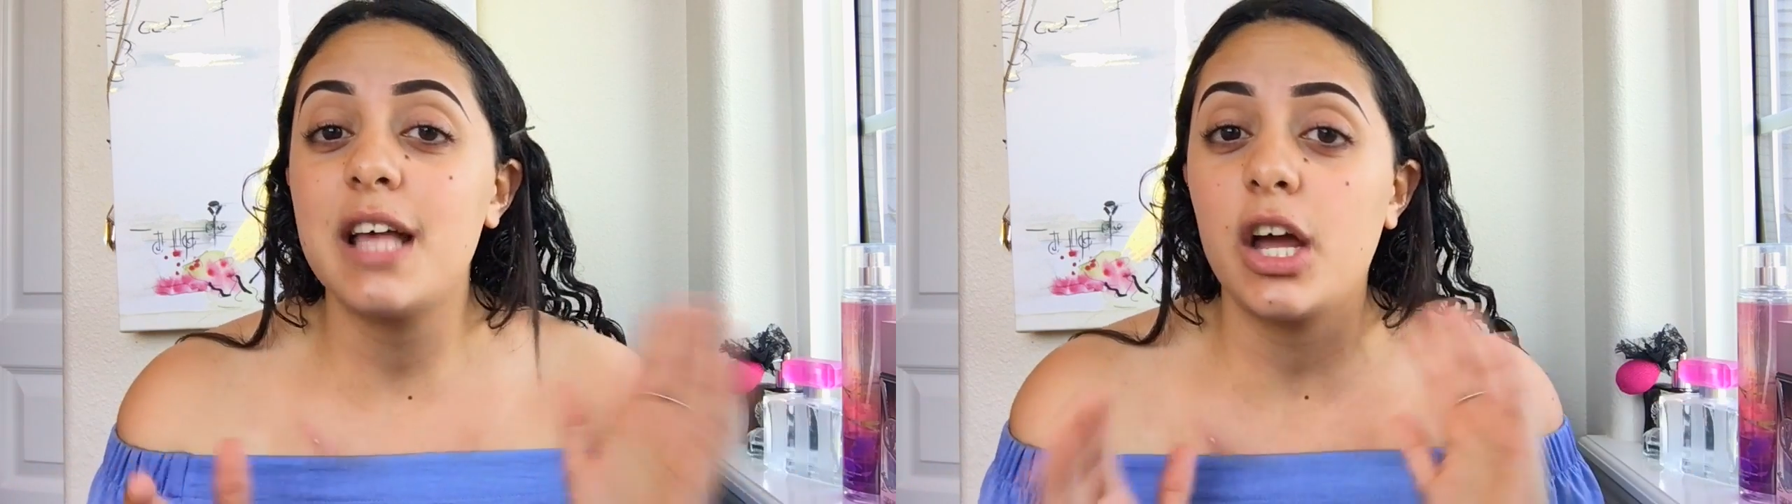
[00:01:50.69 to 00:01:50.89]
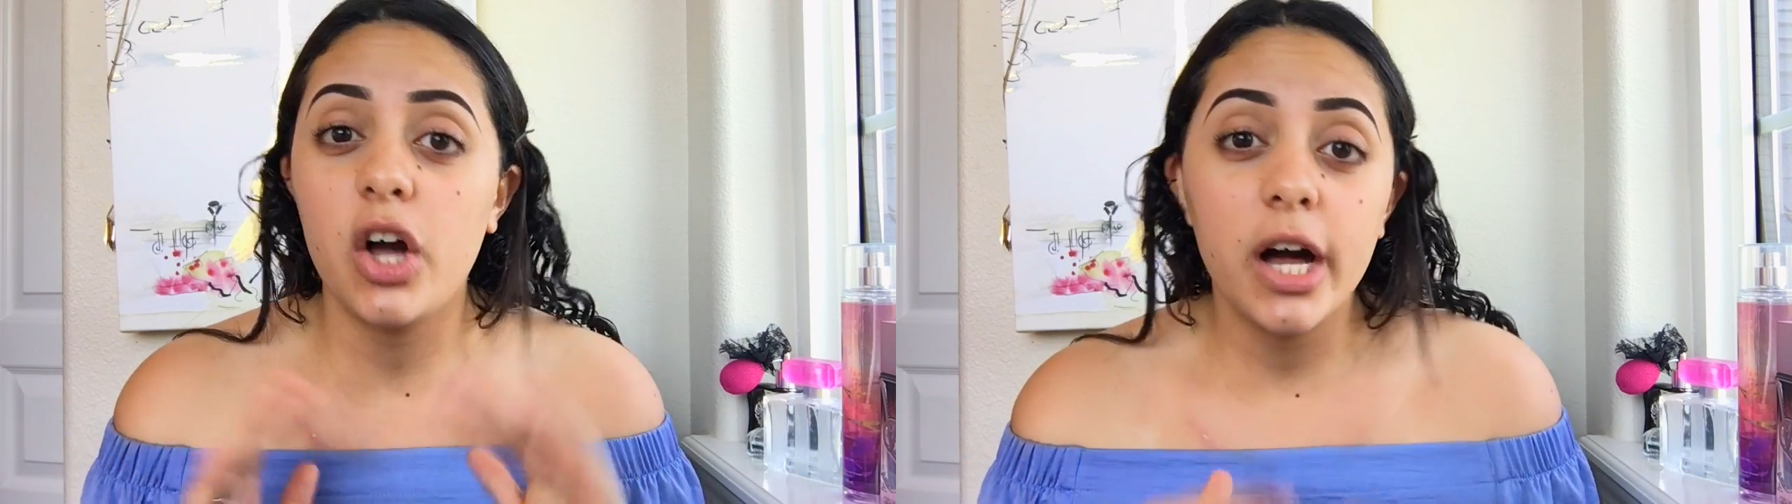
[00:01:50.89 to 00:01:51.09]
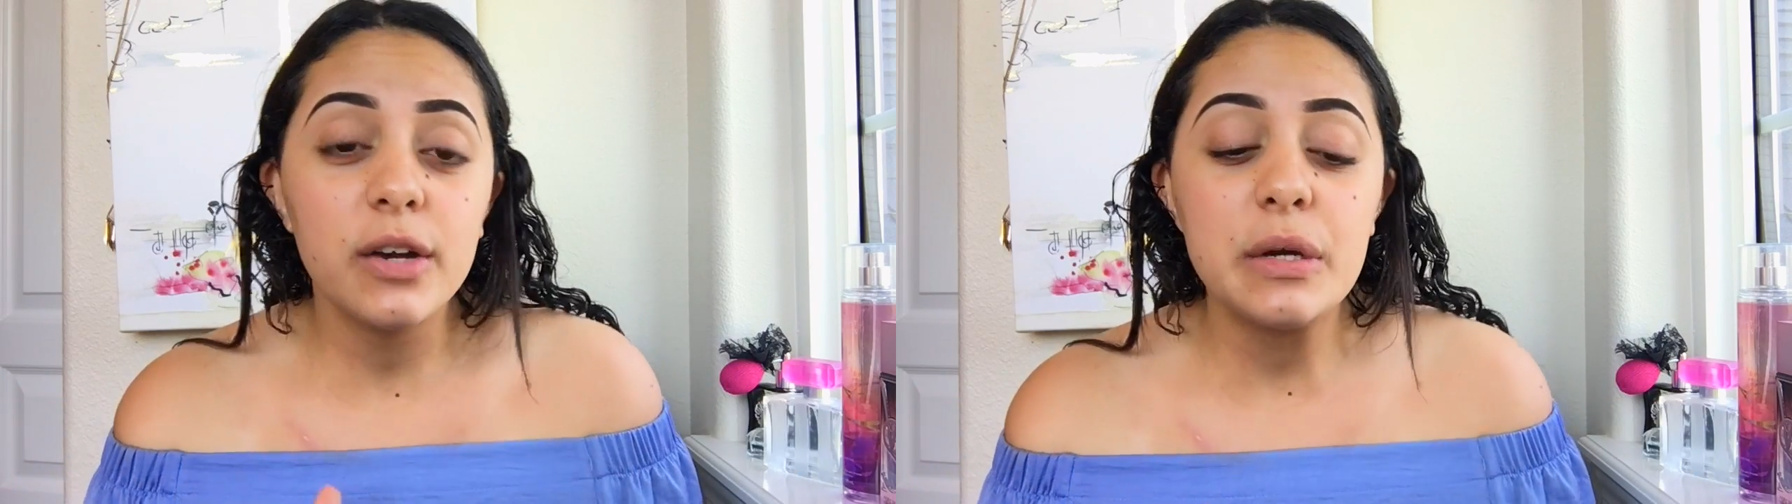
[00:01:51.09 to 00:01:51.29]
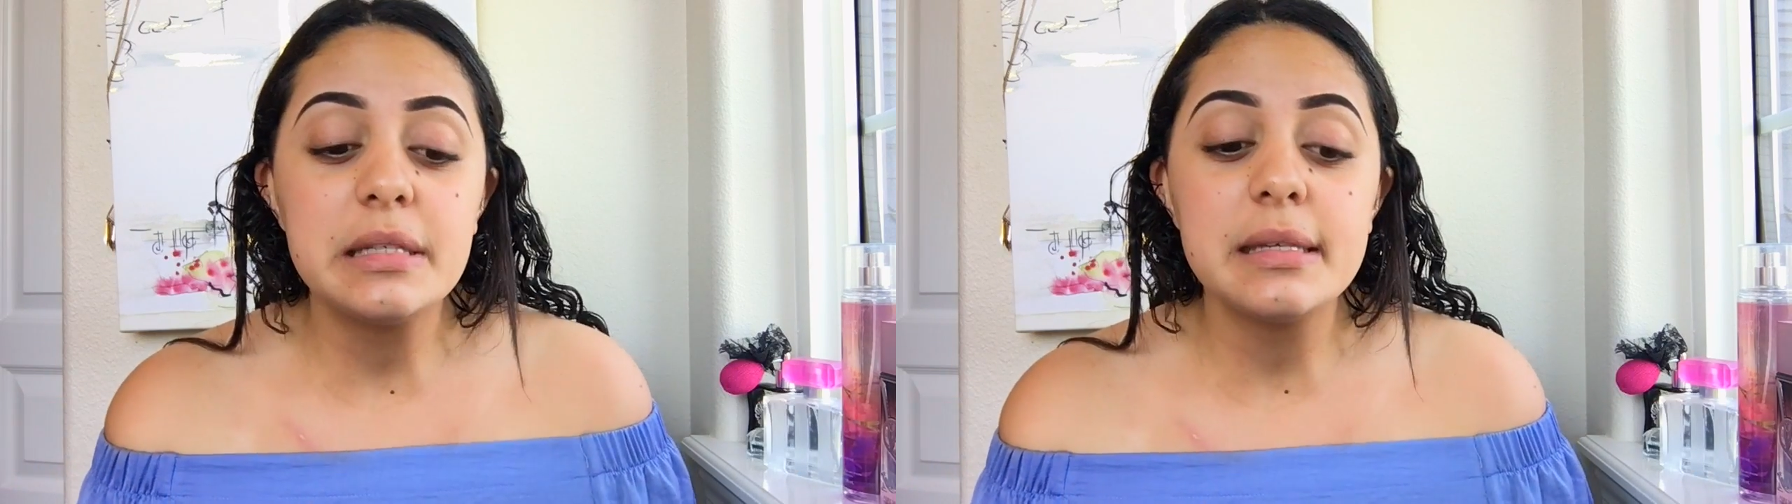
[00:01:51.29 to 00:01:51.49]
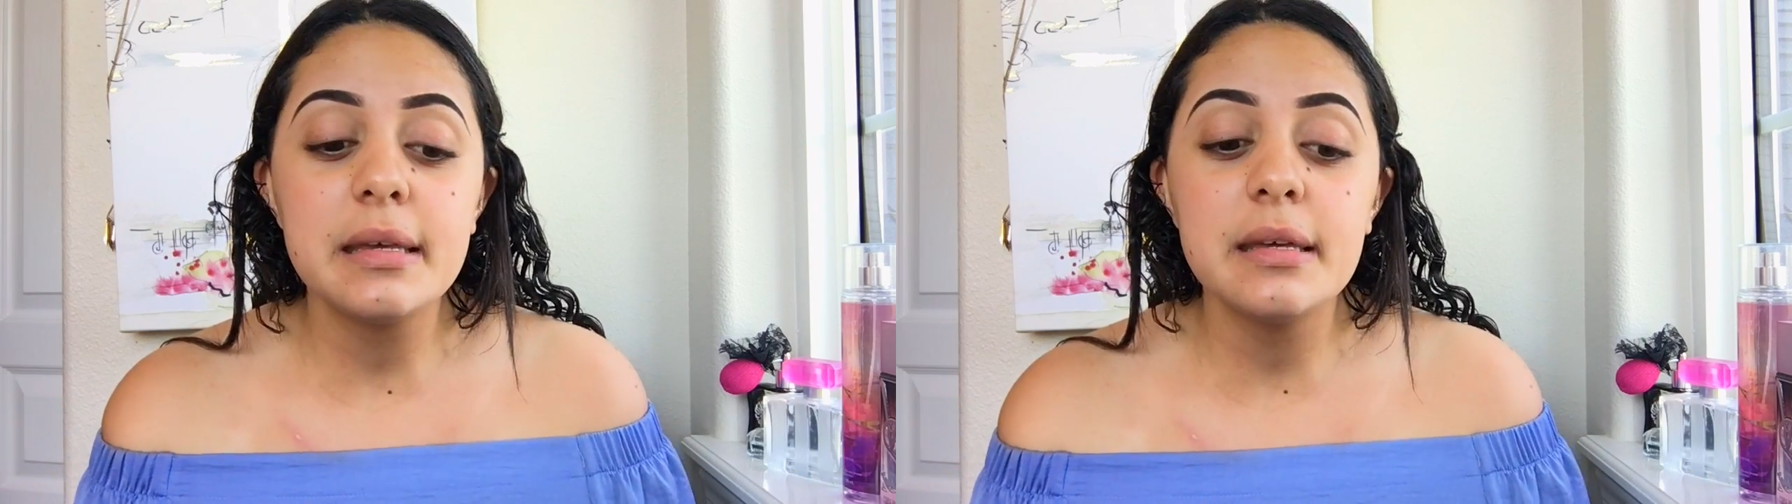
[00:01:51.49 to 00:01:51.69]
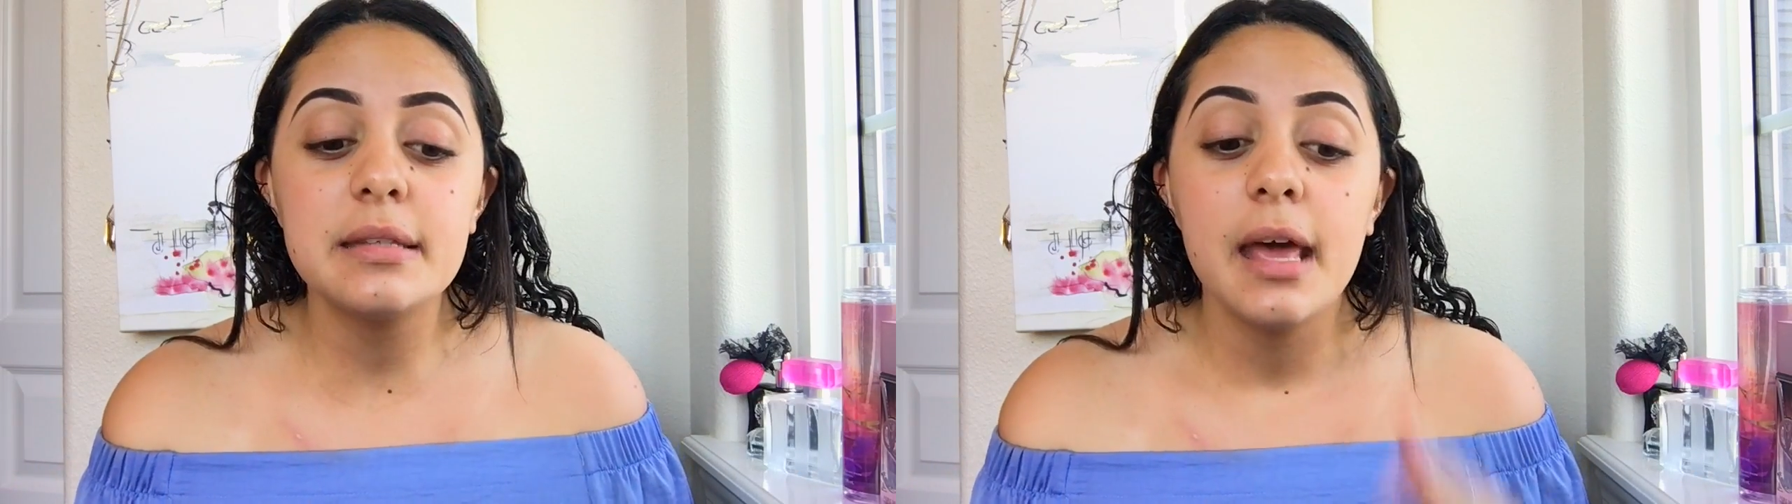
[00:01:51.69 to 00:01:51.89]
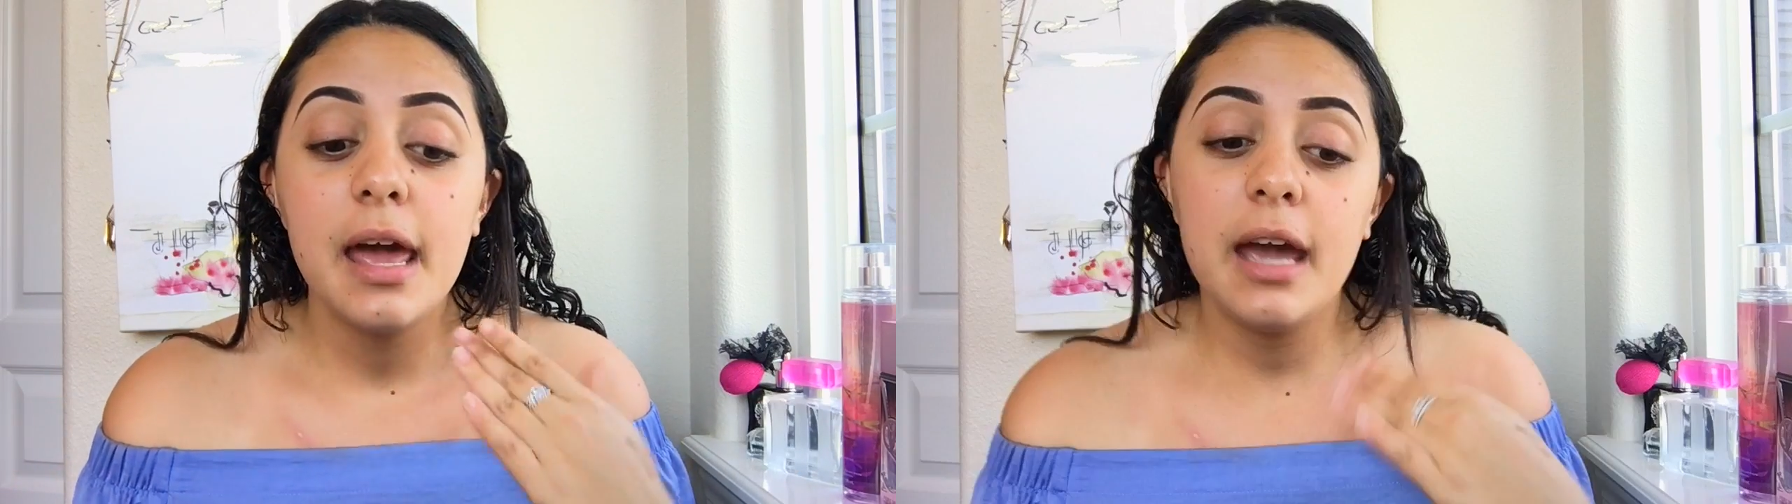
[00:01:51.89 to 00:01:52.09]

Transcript: like cut creases